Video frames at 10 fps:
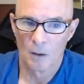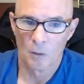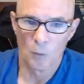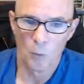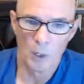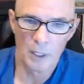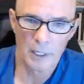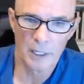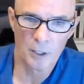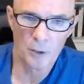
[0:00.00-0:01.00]
What
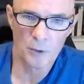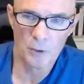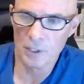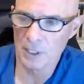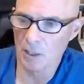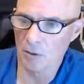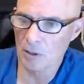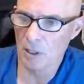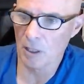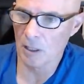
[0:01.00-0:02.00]
and whose yellow
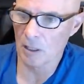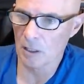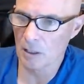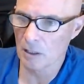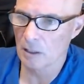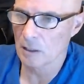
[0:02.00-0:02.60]
car?